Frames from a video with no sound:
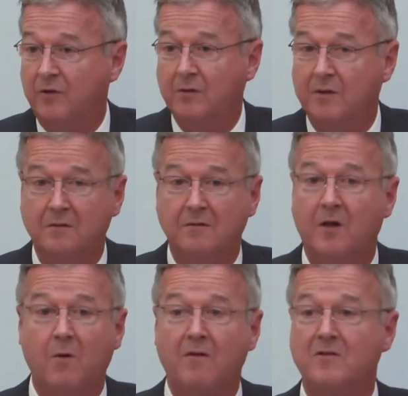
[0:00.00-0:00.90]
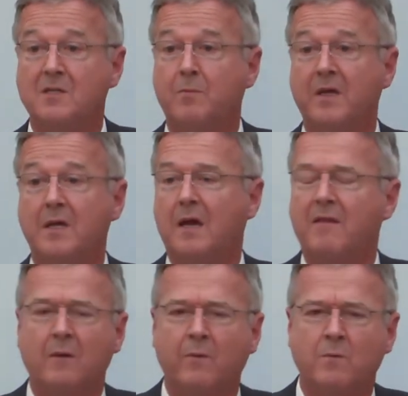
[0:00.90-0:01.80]
You can go on to be, I
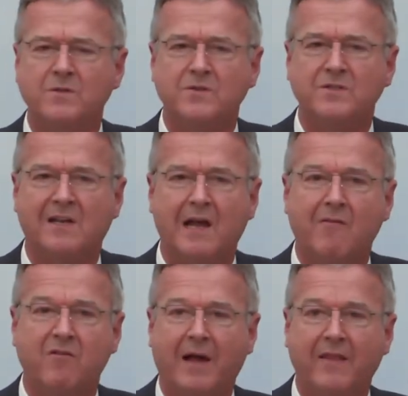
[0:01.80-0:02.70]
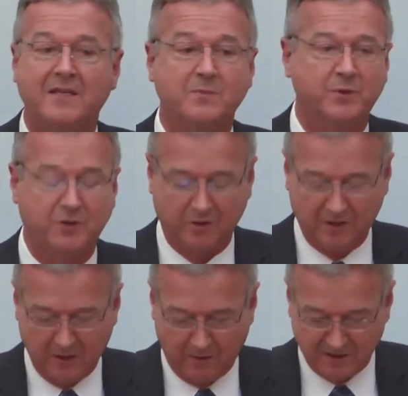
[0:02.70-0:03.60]
think we always used to laugh about this, but you
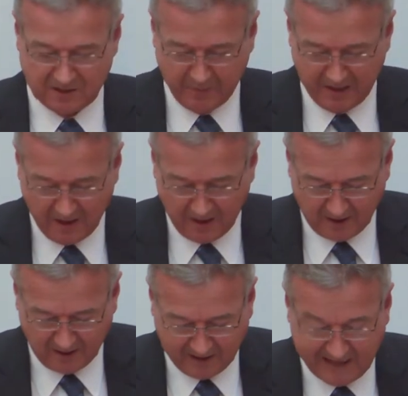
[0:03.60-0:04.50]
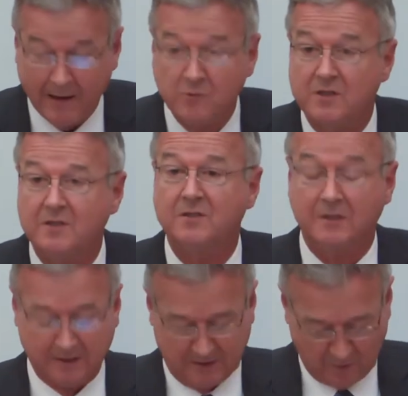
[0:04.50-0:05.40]
can go on to be an accountant
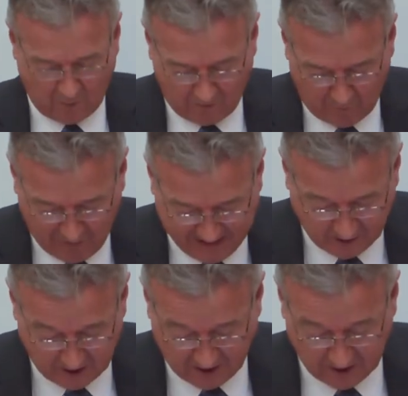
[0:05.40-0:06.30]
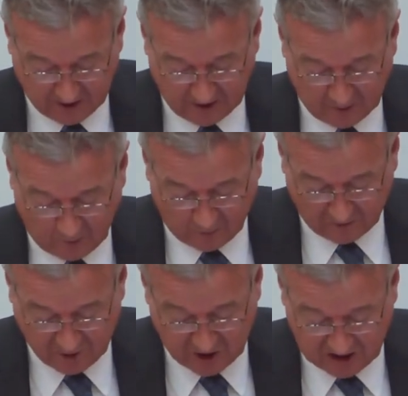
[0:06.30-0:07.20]
or a banker or a